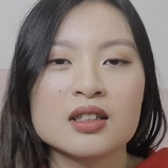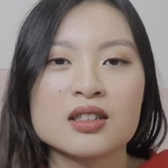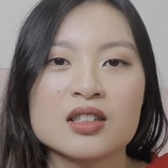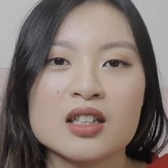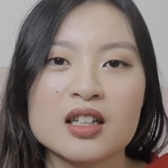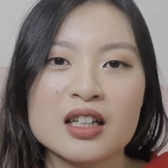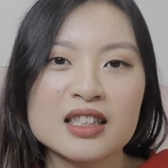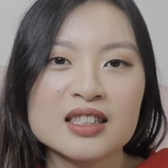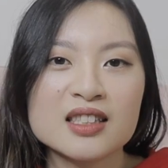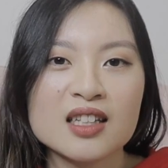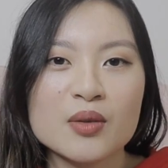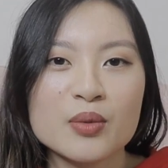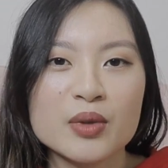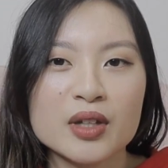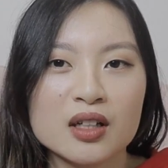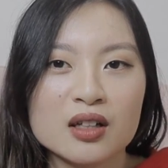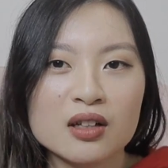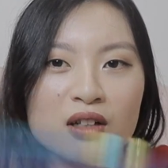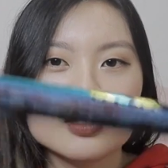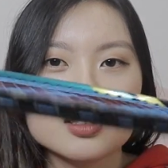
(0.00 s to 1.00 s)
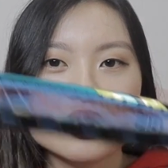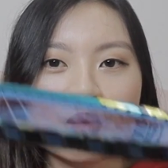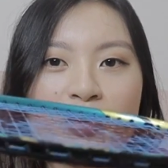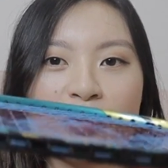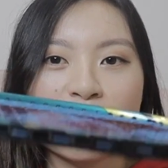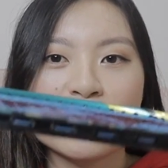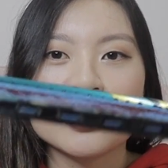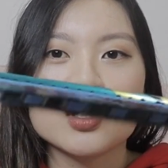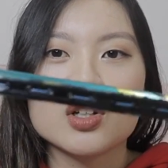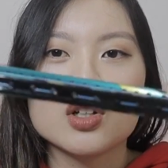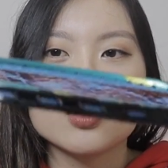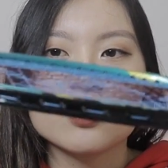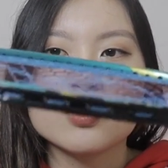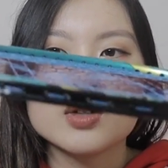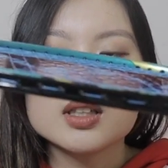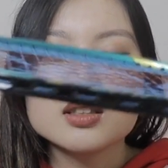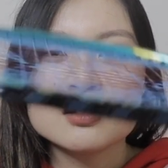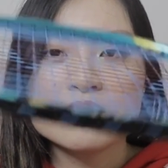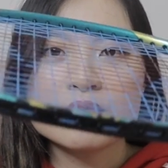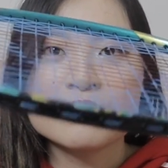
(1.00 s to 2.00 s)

So let's start with a close-up of the new one.